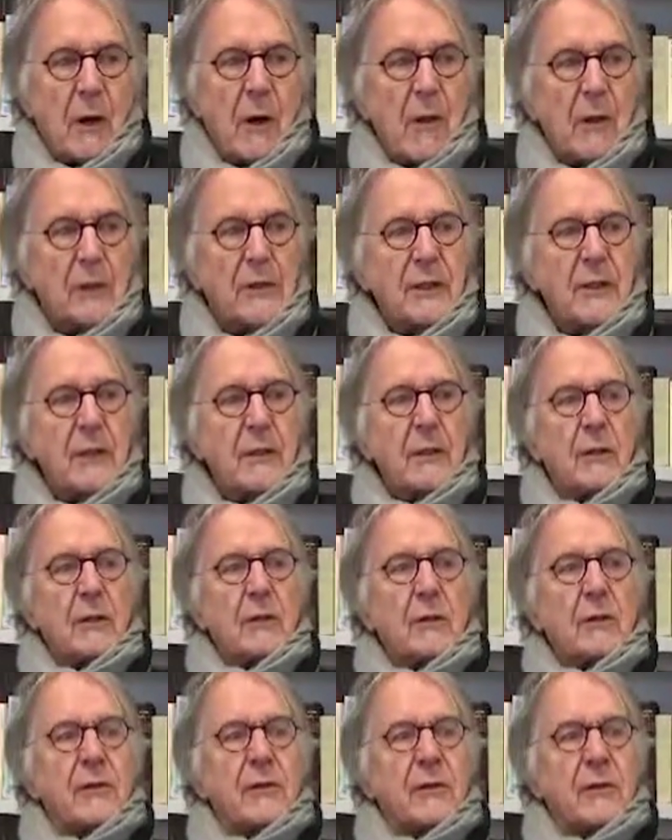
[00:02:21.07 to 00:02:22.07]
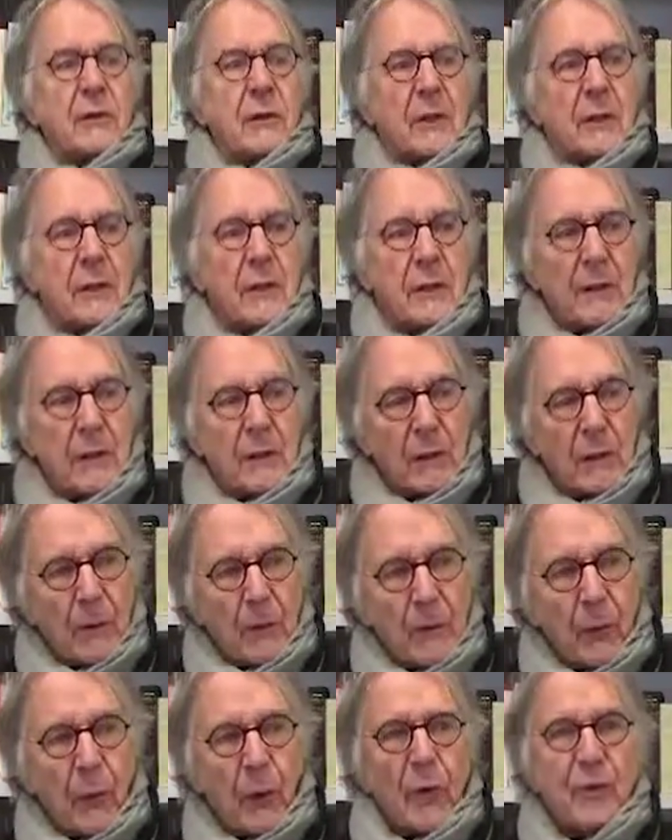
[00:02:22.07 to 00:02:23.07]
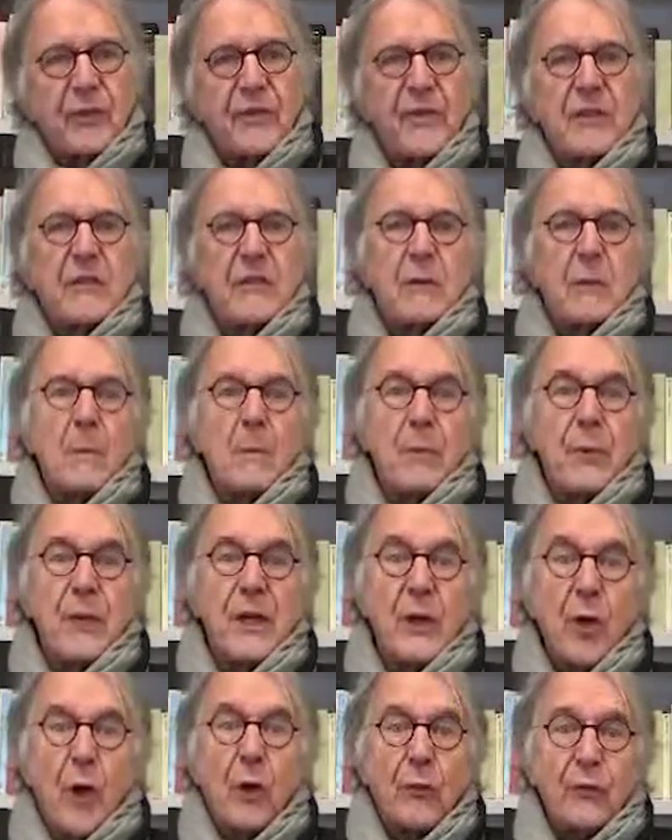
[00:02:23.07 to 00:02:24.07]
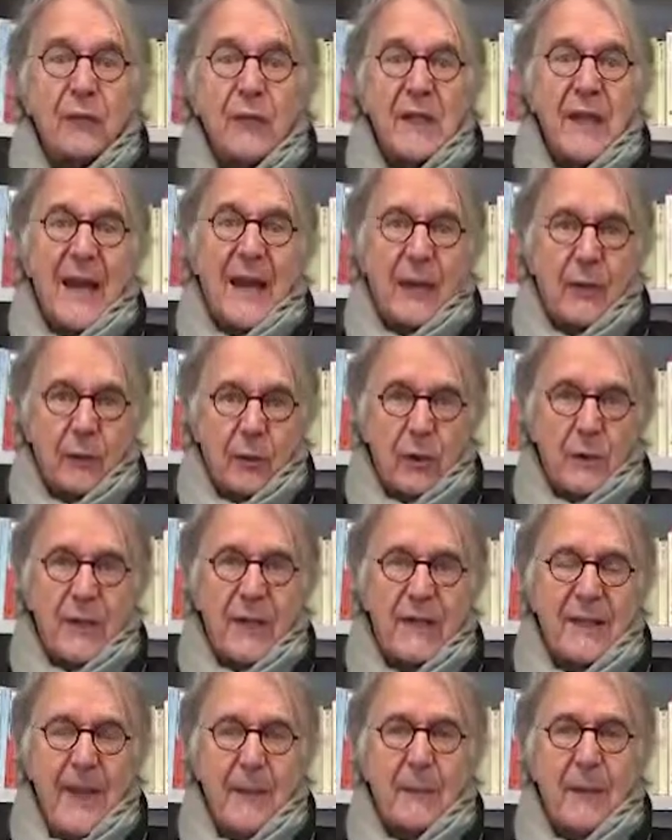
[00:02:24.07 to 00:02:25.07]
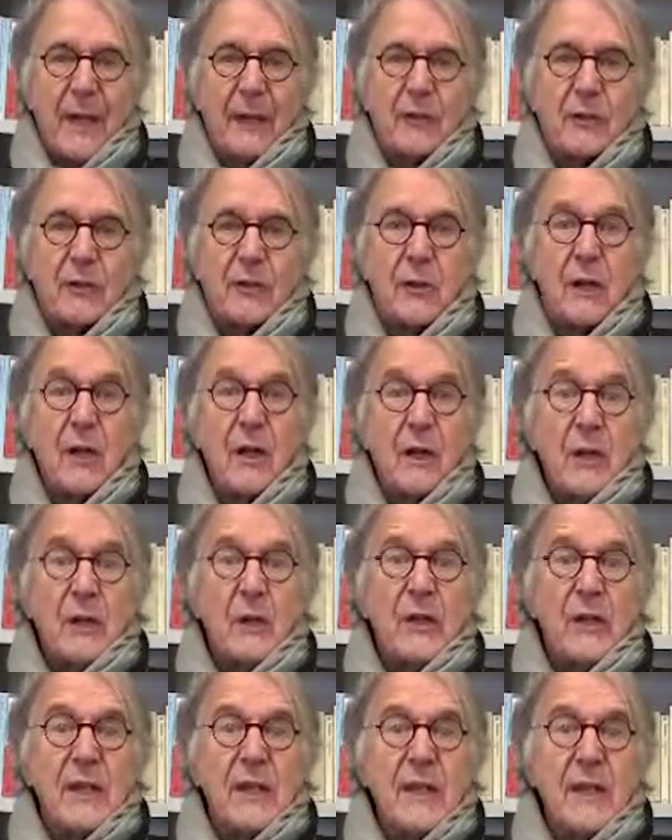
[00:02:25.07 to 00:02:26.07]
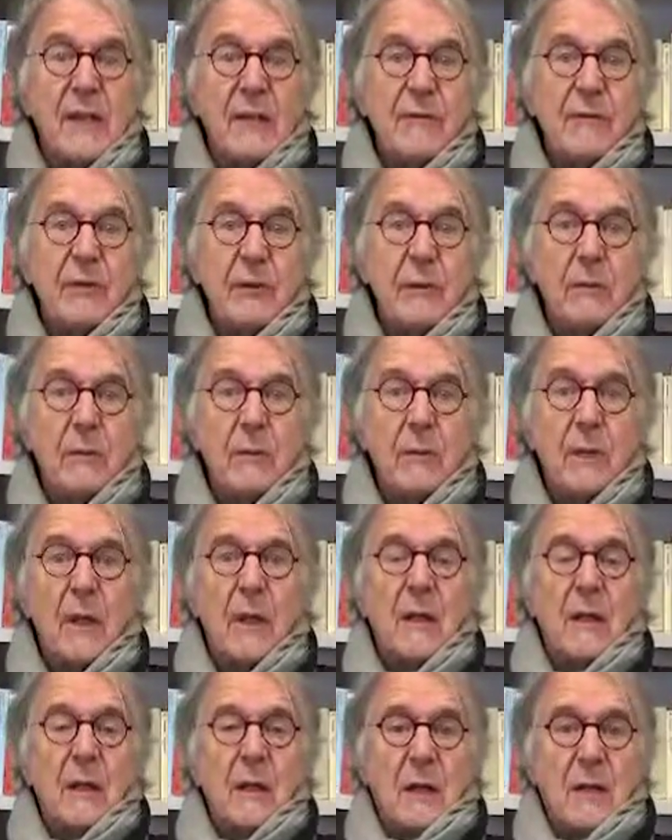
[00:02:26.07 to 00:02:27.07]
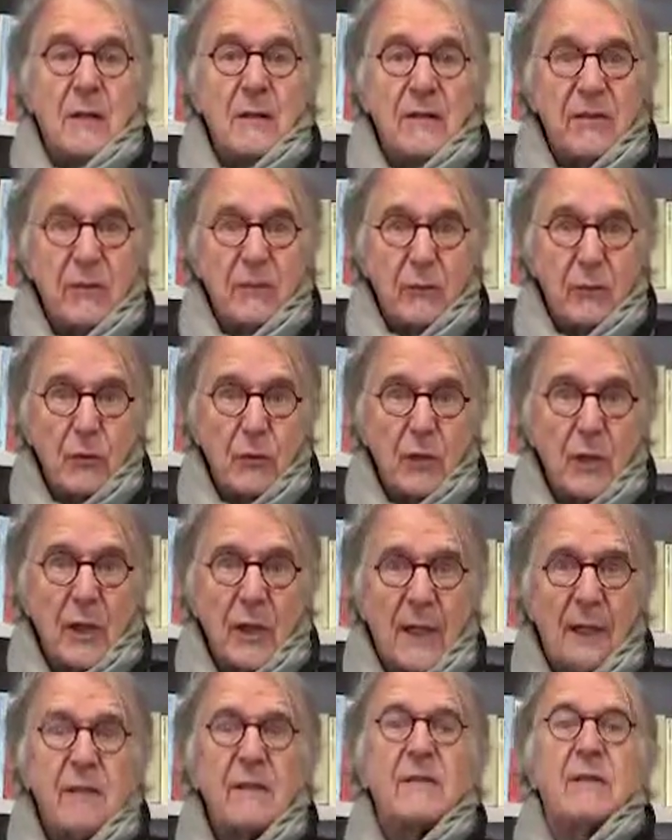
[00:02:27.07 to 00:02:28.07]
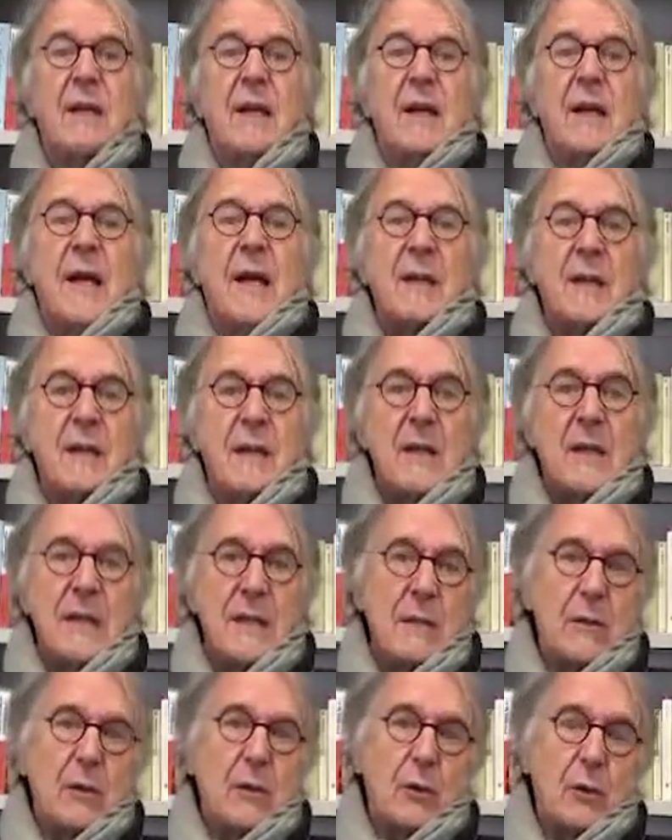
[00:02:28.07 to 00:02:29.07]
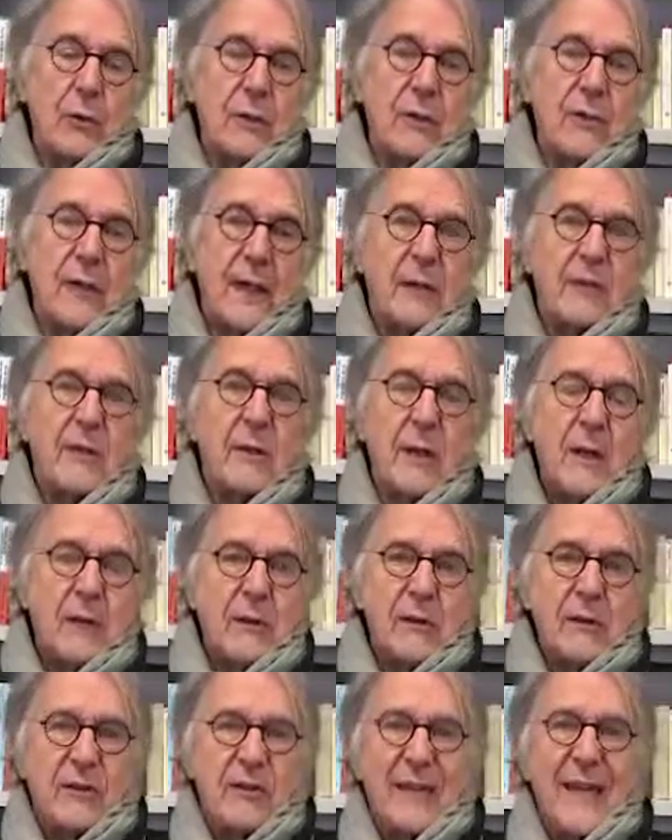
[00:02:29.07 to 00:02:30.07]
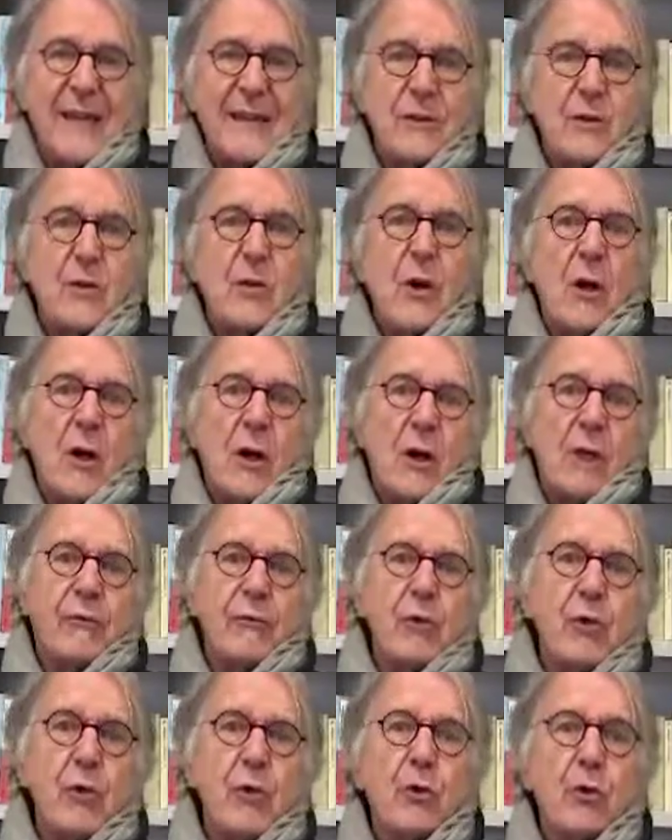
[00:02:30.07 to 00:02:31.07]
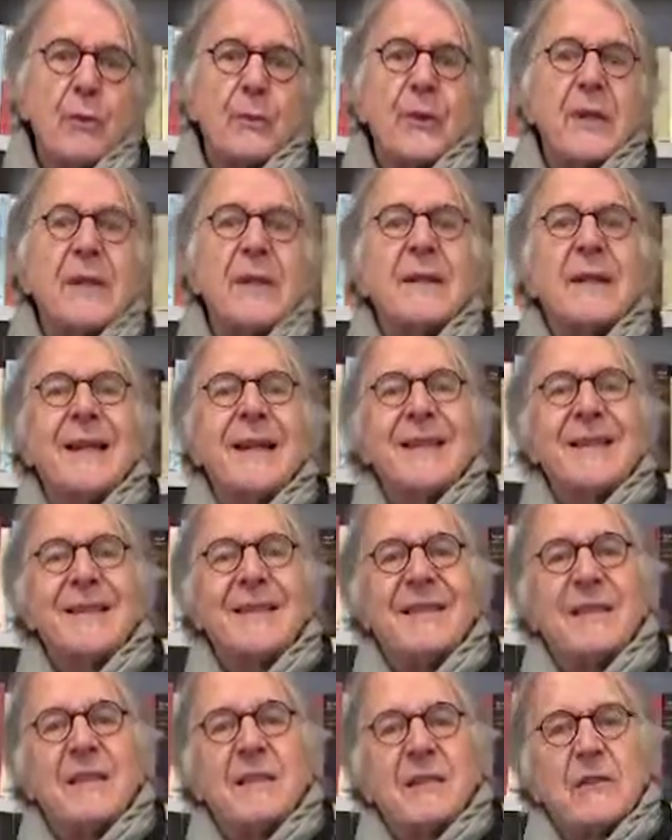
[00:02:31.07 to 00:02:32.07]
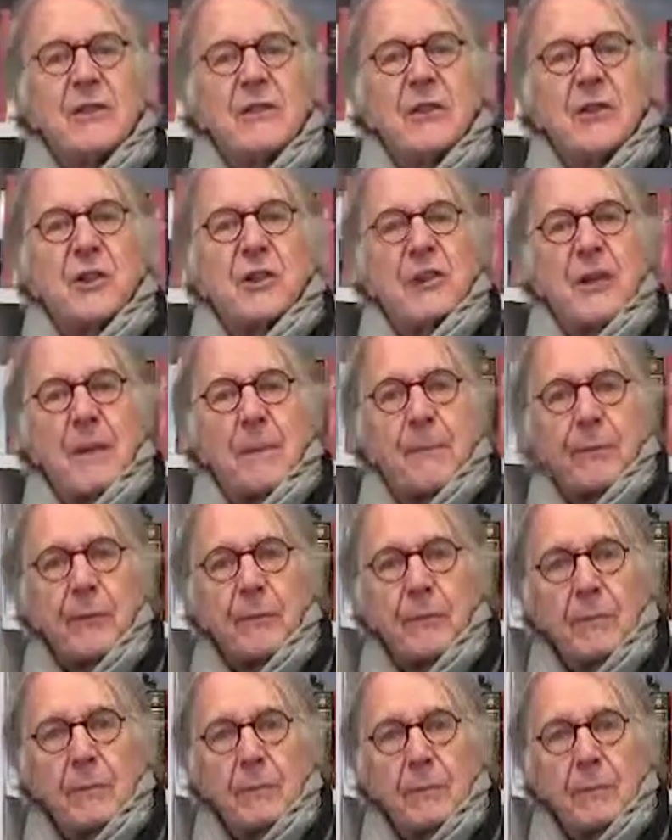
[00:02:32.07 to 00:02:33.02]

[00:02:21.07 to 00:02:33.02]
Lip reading: articles, policies beyond the economic dimension. We even institutionalized in a legal context the statute of European citizenship,